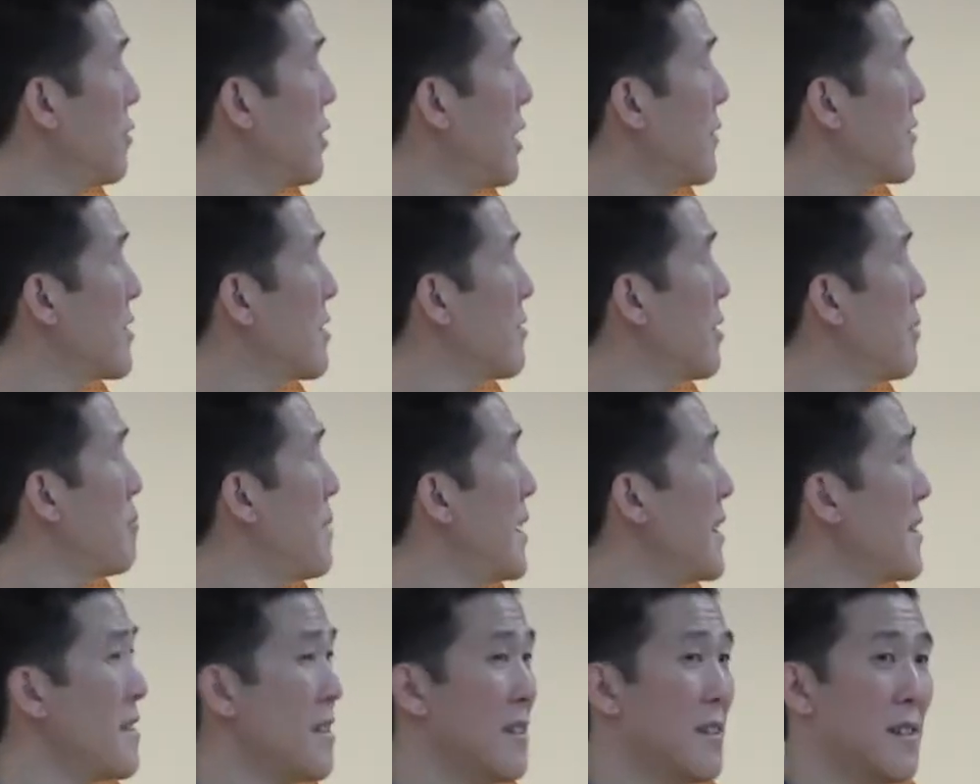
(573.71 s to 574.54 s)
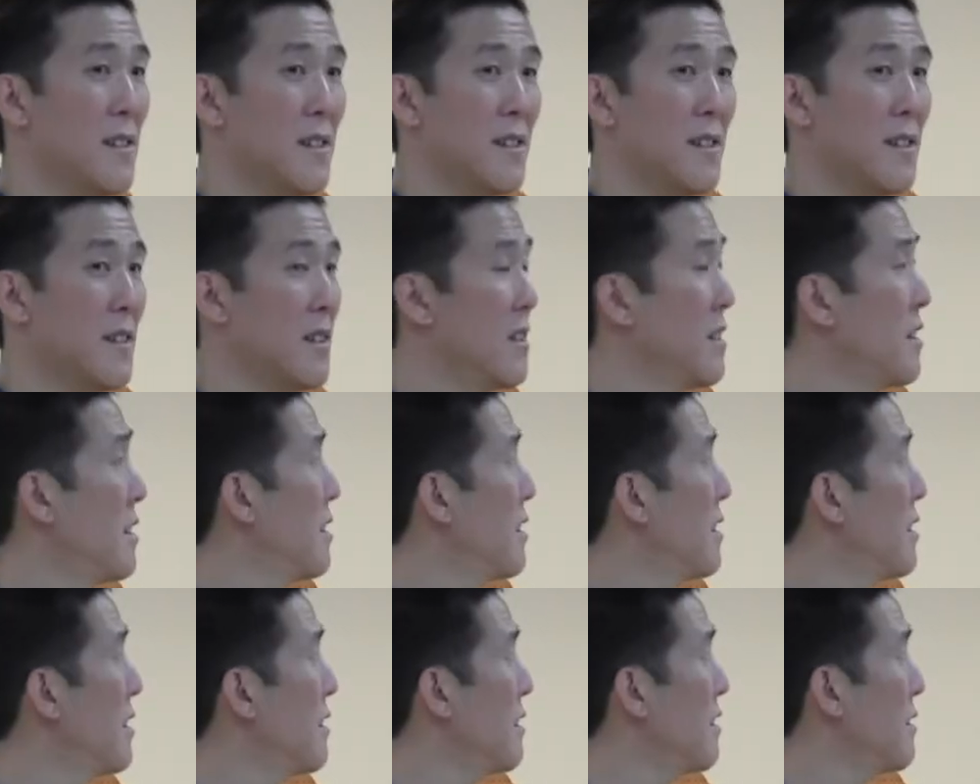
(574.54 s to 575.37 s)
You have to have a method.
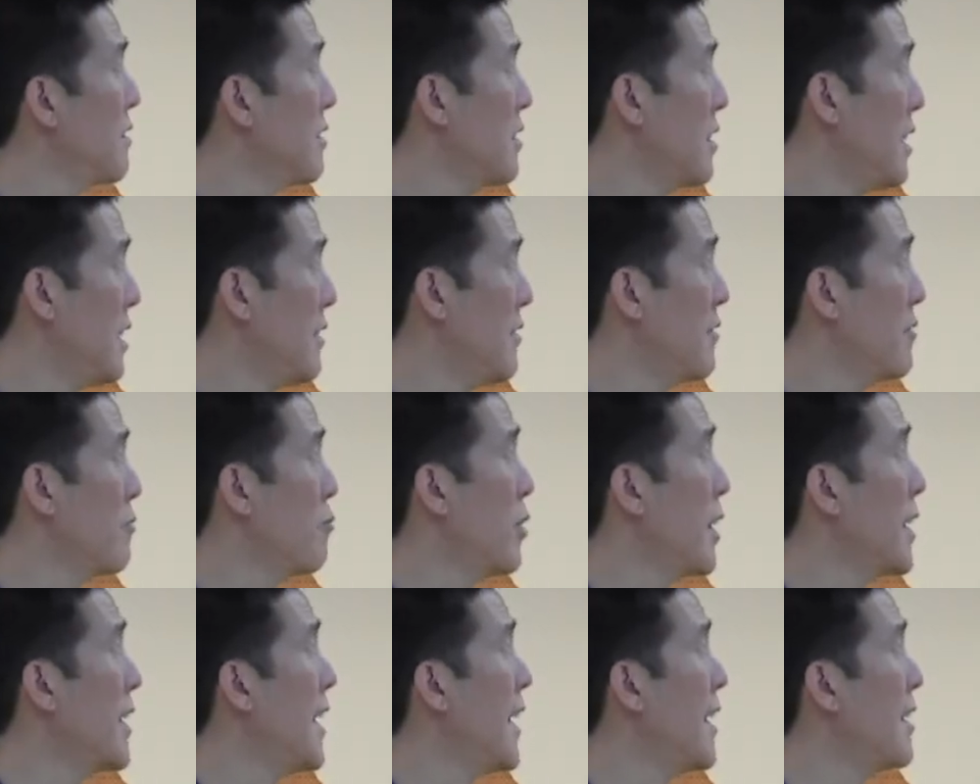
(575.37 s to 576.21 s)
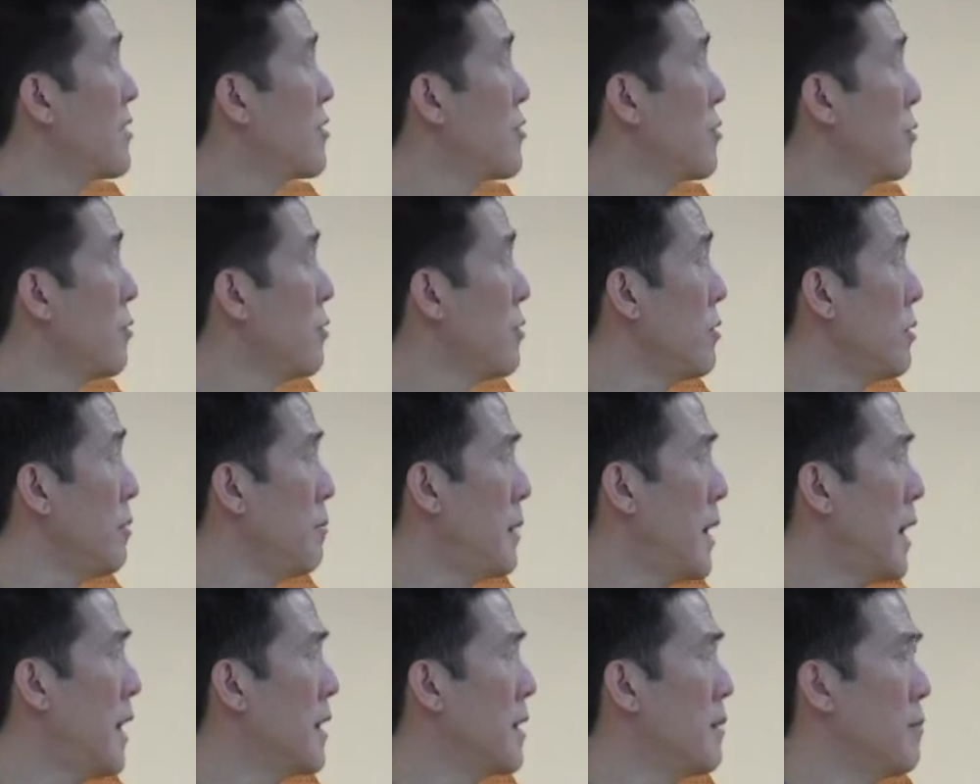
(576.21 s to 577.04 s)
You have to have the right attitude. Your
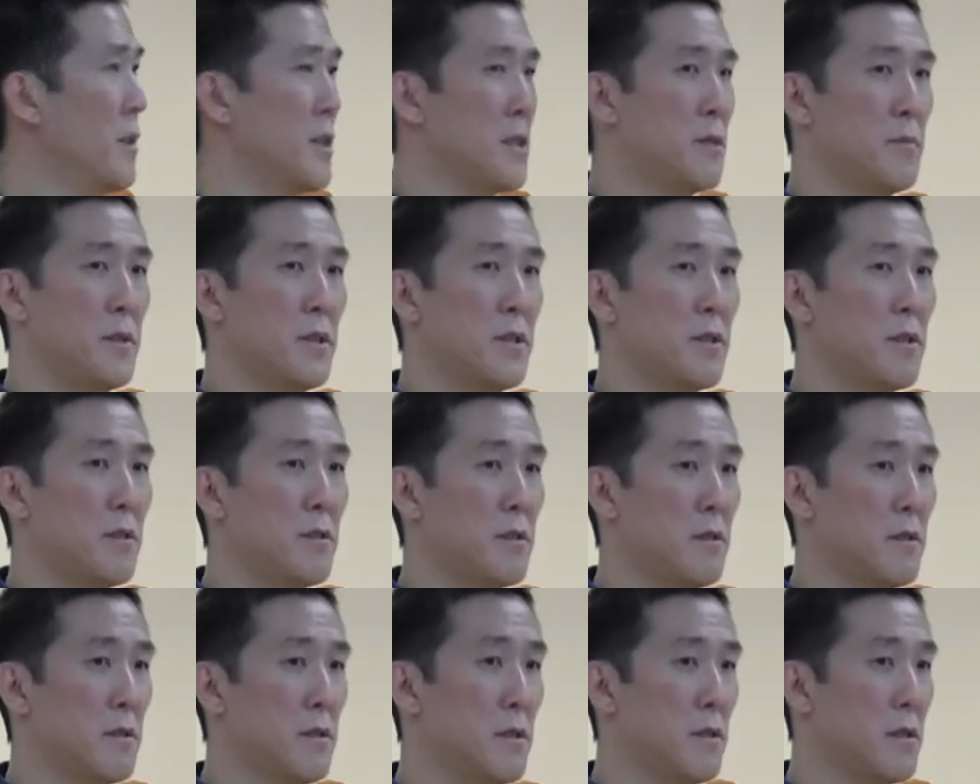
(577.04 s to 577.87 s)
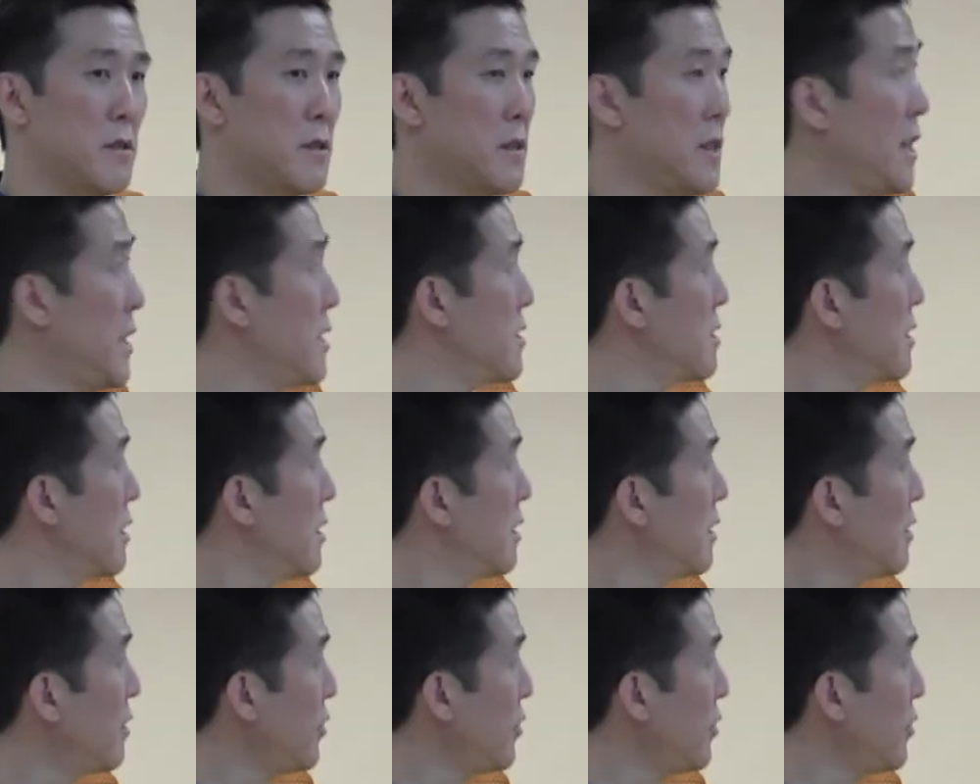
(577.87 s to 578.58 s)
body must be a certain stage.